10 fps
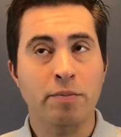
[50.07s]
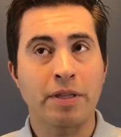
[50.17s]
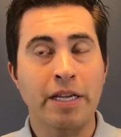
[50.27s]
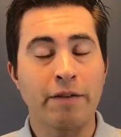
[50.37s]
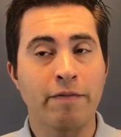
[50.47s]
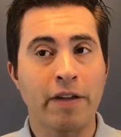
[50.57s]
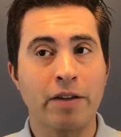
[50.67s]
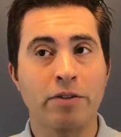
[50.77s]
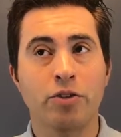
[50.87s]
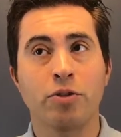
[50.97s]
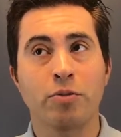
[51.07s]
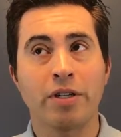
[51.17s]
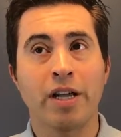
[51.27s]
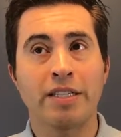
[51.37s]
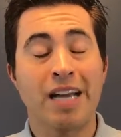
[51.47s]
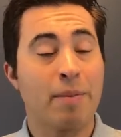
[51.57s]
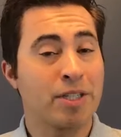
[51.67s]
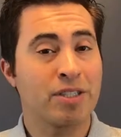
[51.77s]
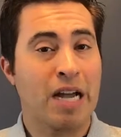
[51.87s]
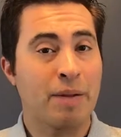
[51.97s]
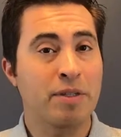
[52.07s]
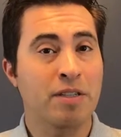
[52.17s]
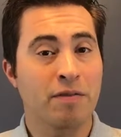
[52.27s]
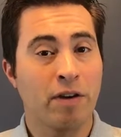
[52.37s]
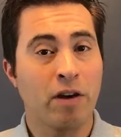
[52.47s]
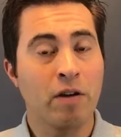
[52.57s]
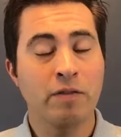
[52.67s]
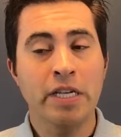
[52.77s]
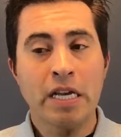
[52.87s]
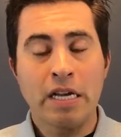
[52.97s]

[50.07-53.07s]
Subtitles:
but they fail to realize how much time is involved.